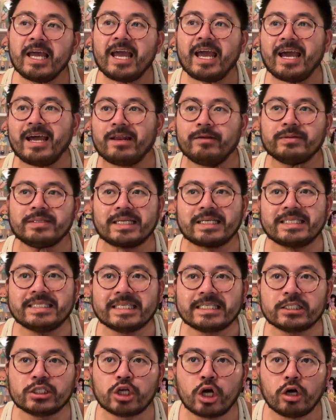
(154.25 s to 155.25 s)
and it was like
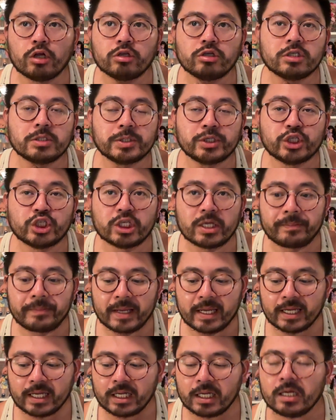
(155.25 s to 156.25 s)
$6 for
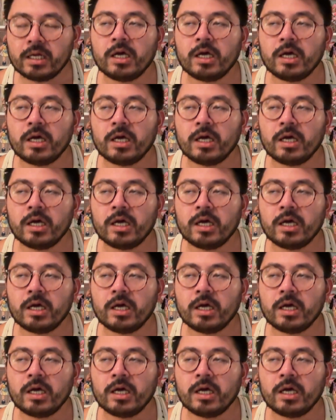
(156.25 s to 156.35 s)
shipping.